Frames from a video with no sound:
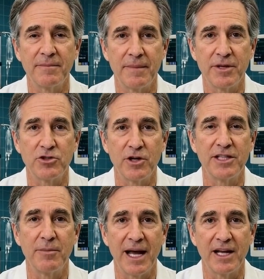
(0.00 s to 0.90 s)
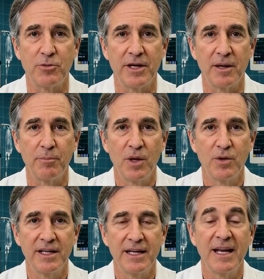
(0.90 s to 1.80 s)
The stress management
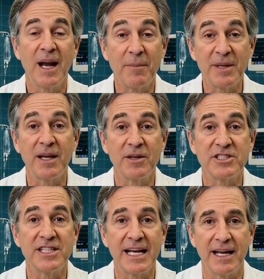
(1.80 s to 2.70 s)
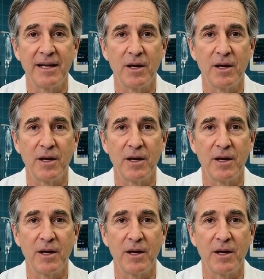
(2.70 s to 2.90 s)
component cannot be understated.